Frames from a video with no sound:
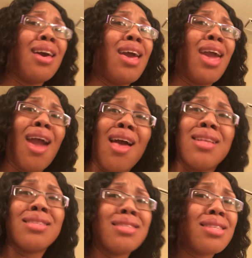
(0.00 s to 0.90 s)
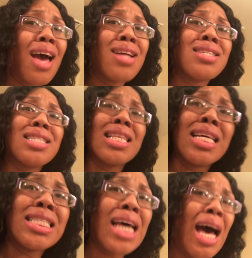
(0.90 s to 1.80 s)
and I just
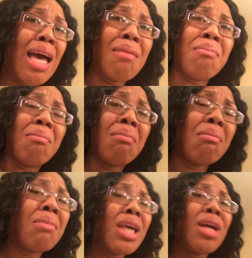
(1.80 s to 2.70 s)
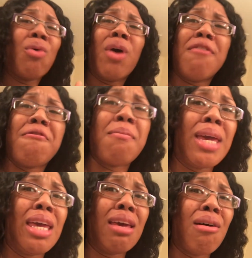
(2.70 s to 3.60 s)
let time get away from
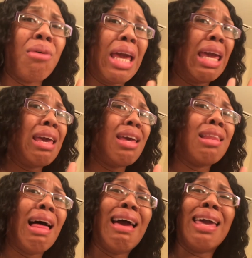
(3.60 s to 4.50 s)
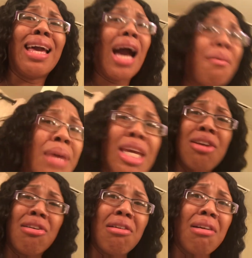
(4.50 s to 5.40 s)
me, okay? Like, I'm
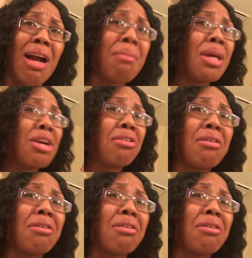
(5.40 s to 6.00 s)
here.